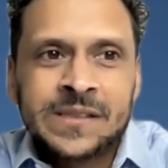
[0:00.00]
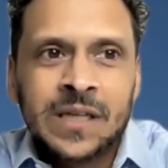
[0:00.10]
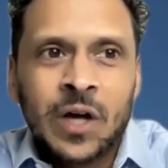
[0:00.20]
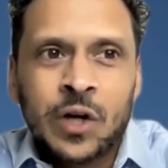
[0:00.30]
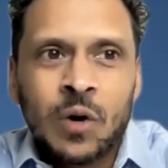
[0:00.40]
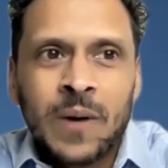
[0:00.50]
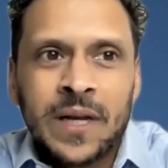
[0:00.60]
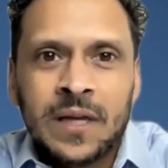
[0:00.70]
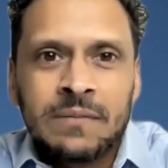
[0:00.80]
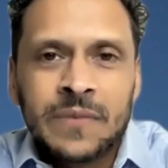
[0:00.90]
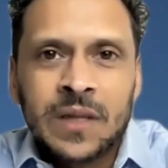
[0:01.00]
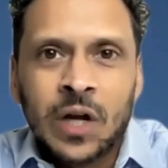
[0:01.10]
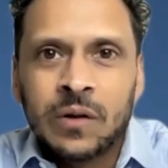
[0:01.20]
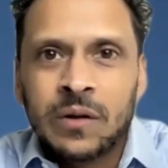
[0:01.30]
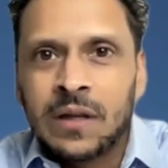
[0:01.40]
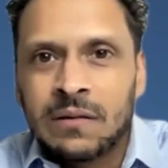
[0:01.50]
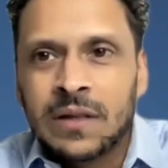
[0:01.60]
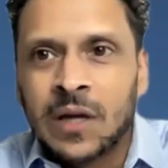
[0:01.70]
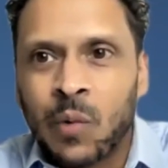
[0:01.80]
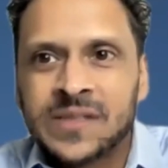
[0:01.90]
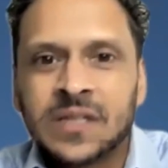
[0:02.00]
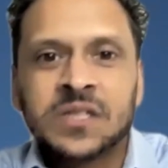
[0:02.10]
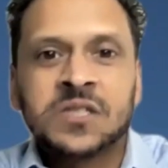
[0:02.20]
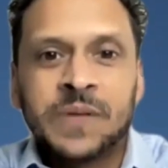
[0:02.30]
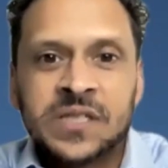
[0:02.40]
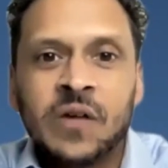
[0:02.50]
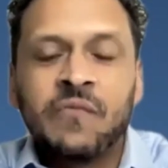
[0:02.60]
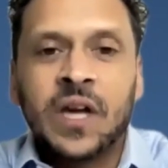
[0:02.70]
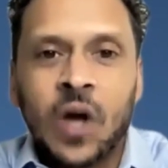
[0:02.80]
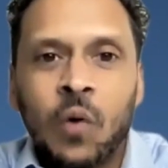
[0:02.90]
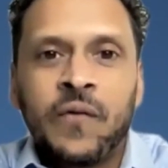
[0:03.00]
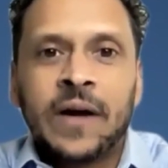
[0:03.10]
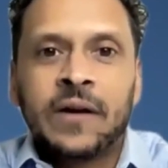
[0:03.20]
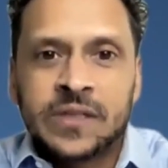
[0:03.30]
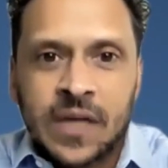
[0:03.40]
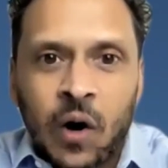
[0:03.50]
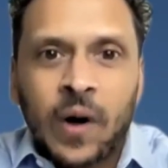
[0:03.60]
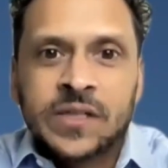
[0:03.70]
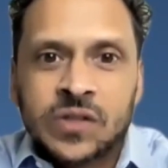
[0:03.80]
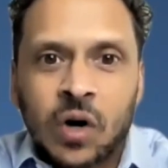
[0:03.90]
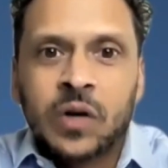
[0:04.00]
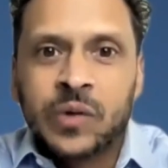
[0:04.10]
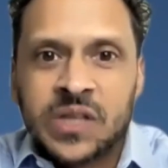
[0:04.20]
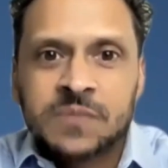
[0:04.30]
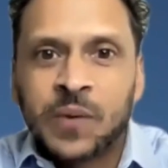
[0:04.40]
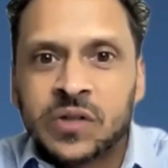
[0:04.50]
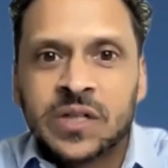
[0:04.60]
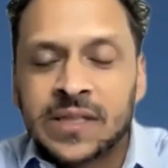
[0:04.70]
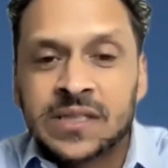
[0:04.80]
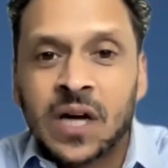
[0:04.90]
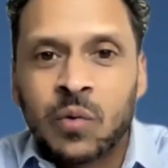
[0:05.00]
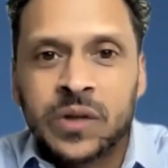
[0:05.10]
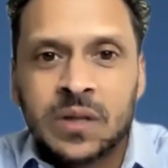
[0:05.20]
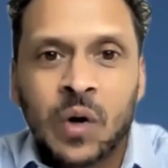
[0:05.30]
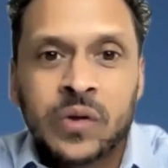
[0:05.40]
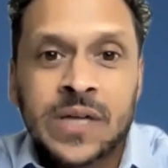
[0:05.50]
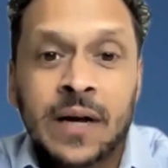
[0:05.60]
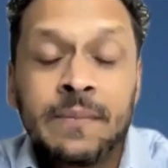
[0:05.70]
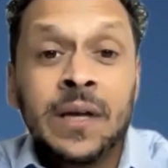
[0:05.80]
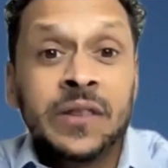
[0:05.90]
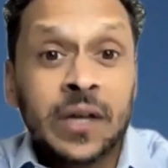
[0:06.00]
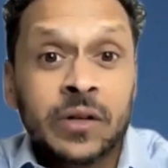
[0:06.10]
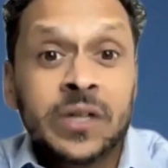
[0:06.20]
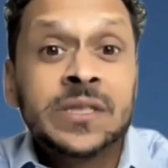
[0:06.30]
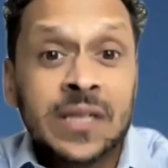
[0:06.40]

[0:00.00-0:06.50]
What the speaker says: Nobody, there wasn't a specific co-founder that said, "Oh, I started with this person, I stuck with them the whole time." There is